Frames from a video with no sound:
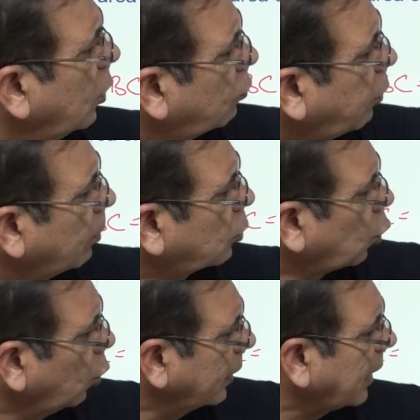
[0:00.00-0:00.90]
From
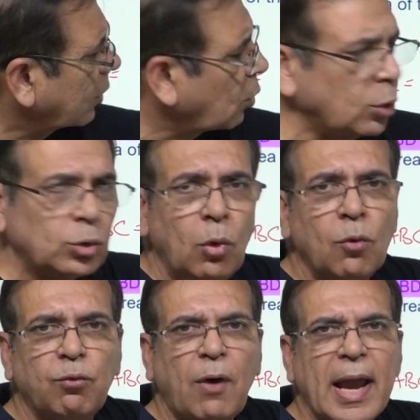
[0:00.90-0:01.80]
2 it has gone
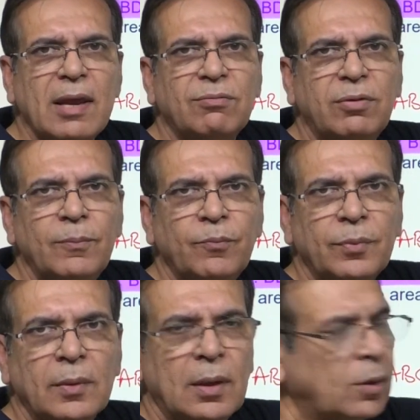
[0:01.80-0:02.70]
to 5.
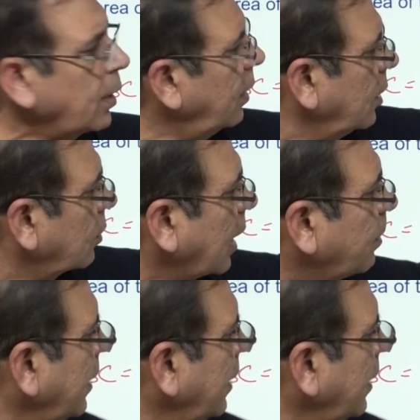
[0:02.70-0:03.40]
Okay. That